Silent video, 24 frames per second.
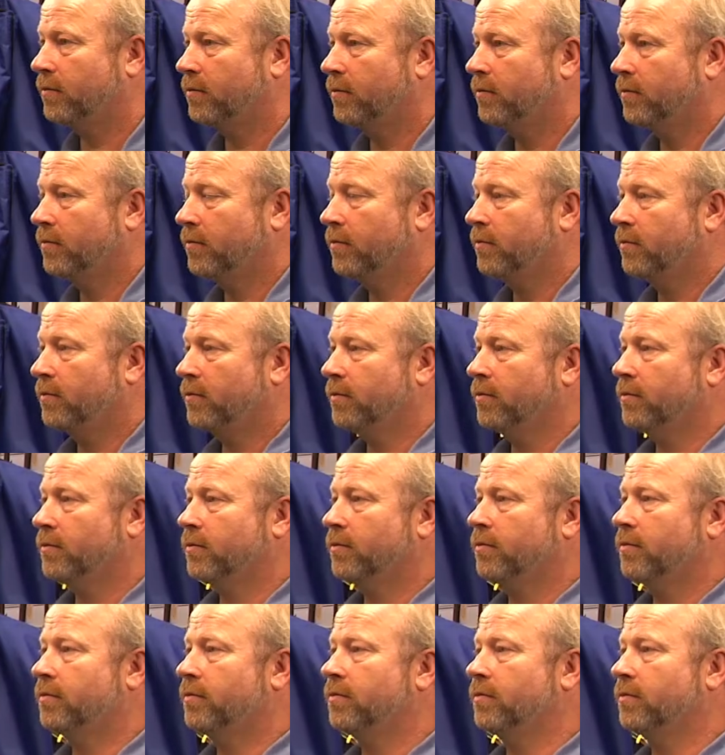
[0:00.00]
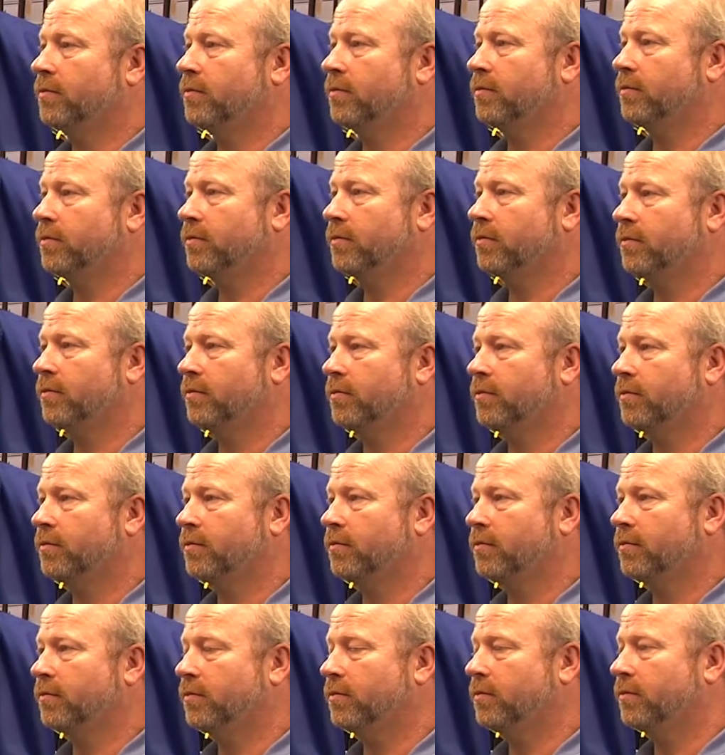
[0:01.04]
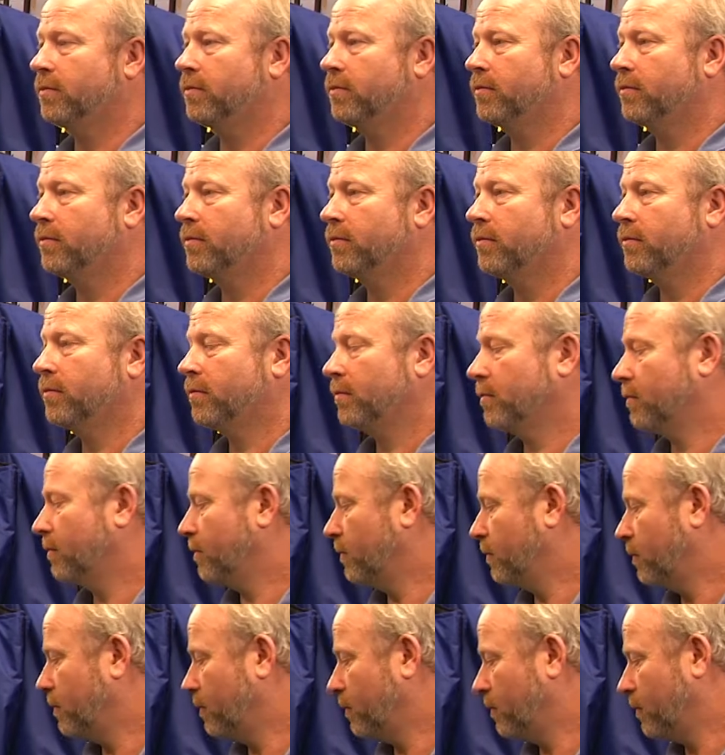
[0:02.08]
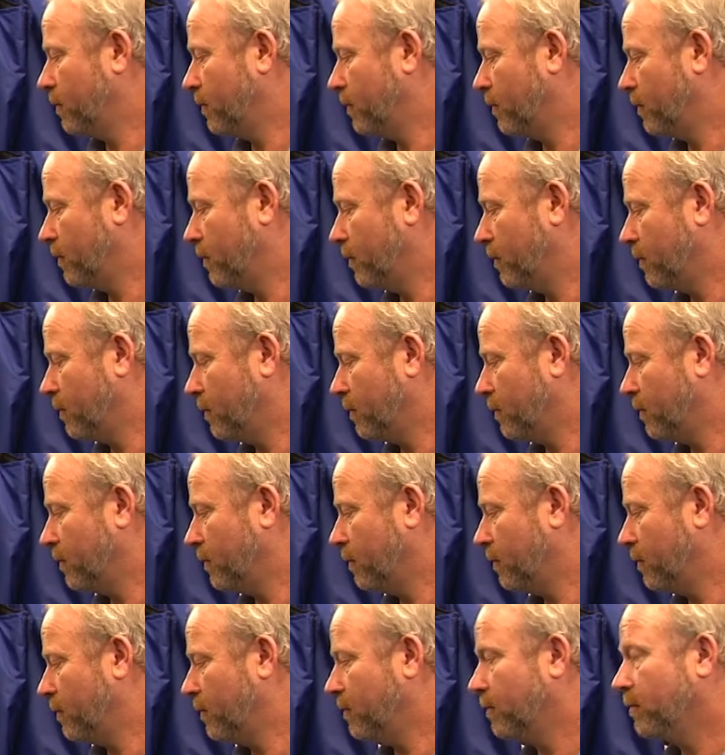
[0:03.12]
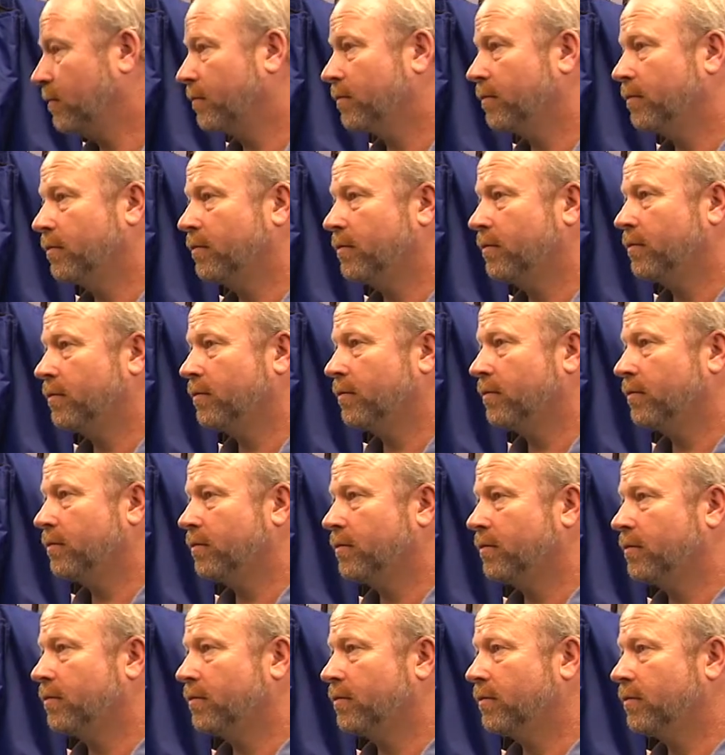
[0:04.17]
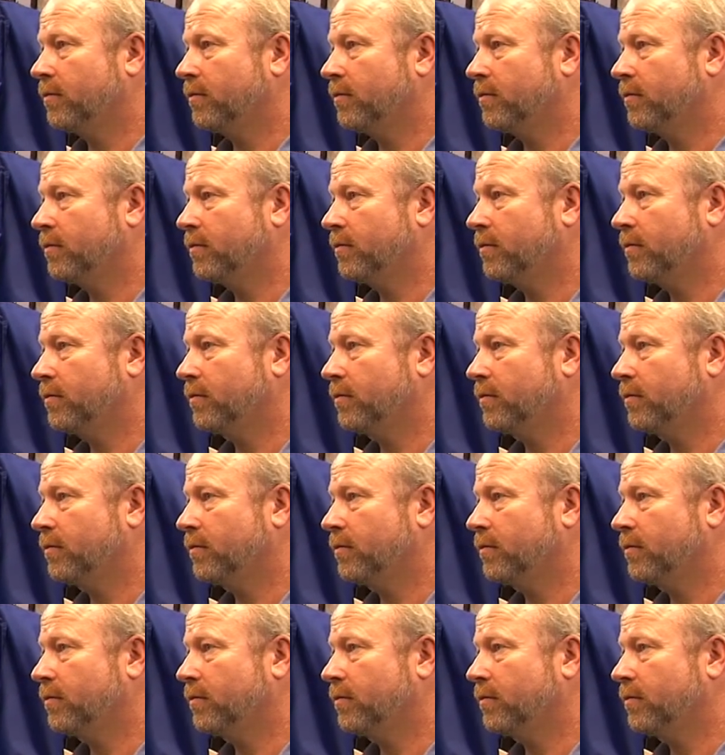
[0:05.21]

(not speaking)